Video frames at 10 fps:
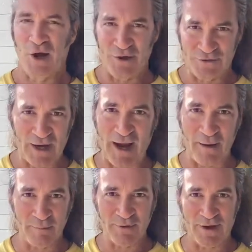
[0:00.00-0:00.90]

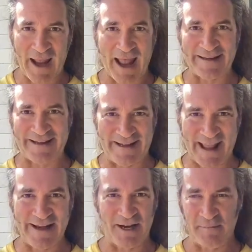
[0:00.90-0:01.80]
attempt at
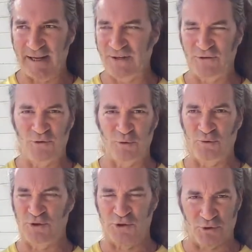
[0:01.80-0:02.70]
getting me to
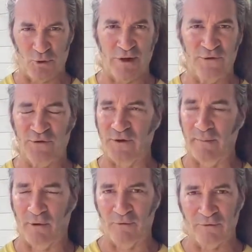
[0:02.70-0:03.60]
join
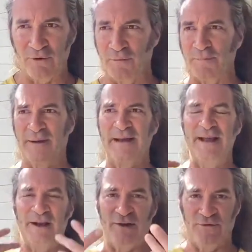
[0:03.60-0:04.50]
some group,
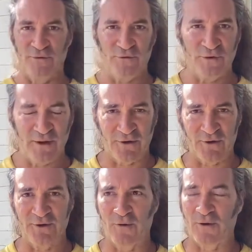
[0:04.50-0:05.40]

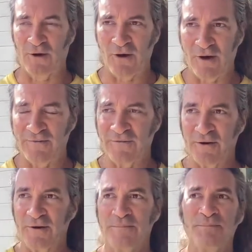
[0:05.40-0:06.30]
consider your
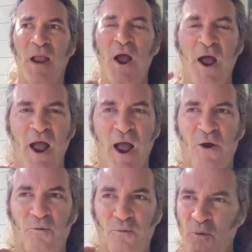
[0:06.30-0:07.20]
offer
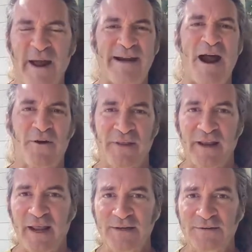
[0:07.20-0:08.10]
right out of the
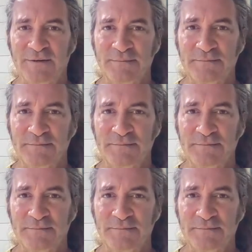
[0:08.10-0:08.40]
gate.